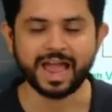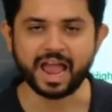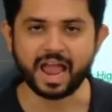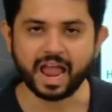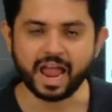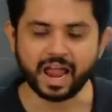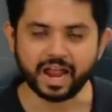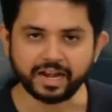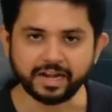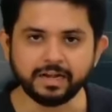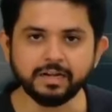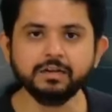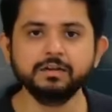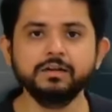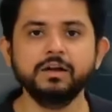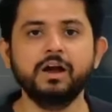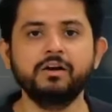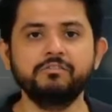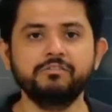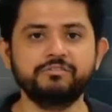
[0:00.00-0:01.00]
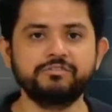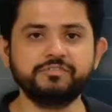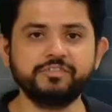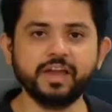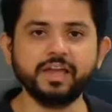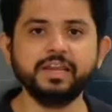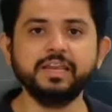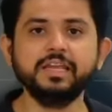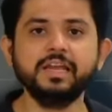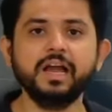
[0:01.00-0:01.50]
and
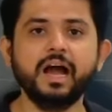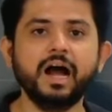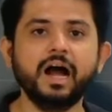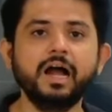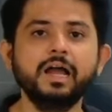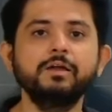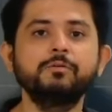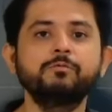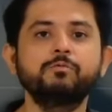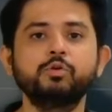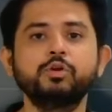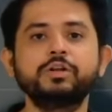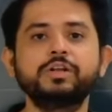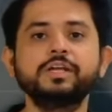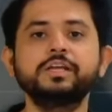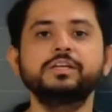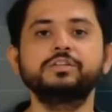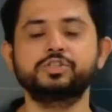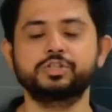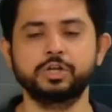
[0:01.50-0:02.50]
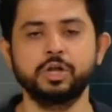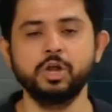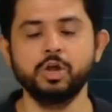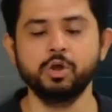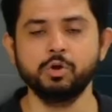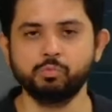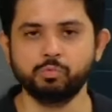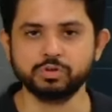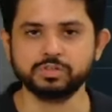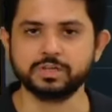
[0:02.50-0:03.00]
very high voltage
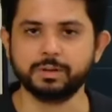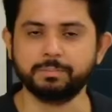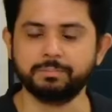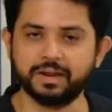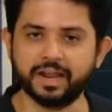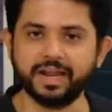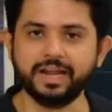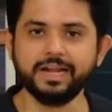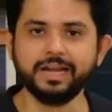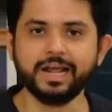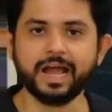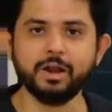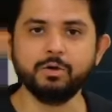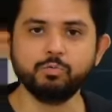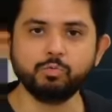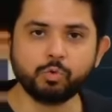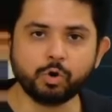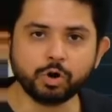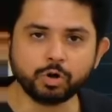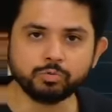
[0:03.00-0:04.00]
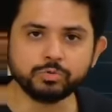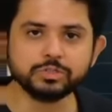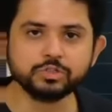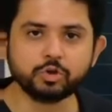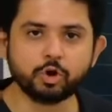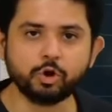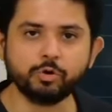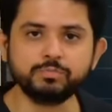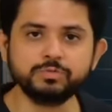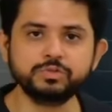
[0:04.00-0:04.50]
was applied, and what was
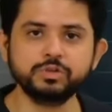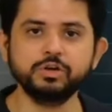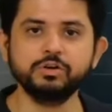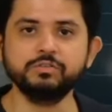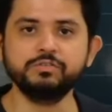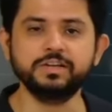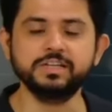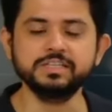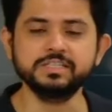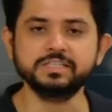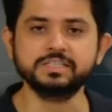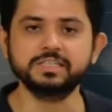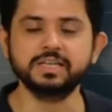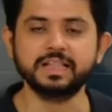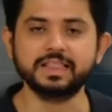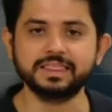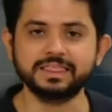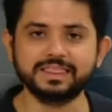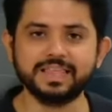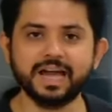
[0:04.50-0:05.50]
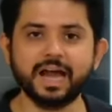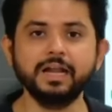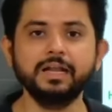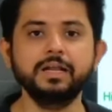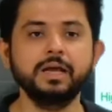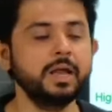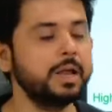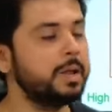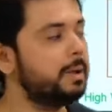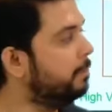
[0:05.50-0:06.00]
observed is that
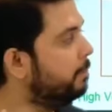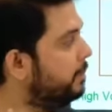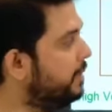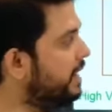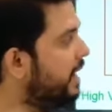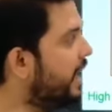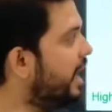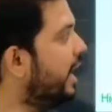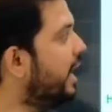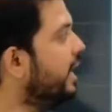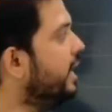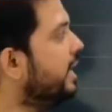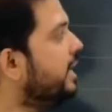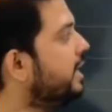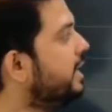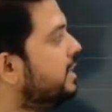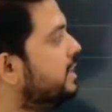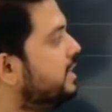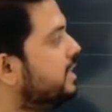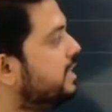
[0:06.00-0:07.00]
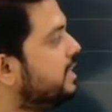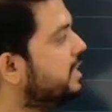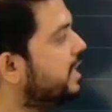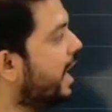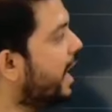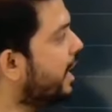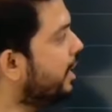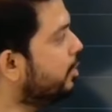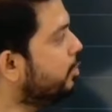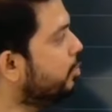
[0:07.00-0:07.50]
behind the
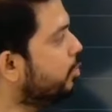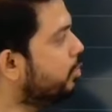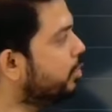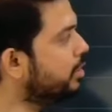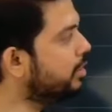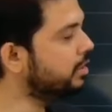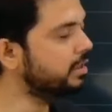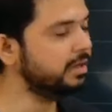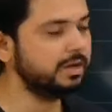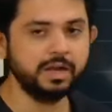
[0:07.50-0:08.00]
anode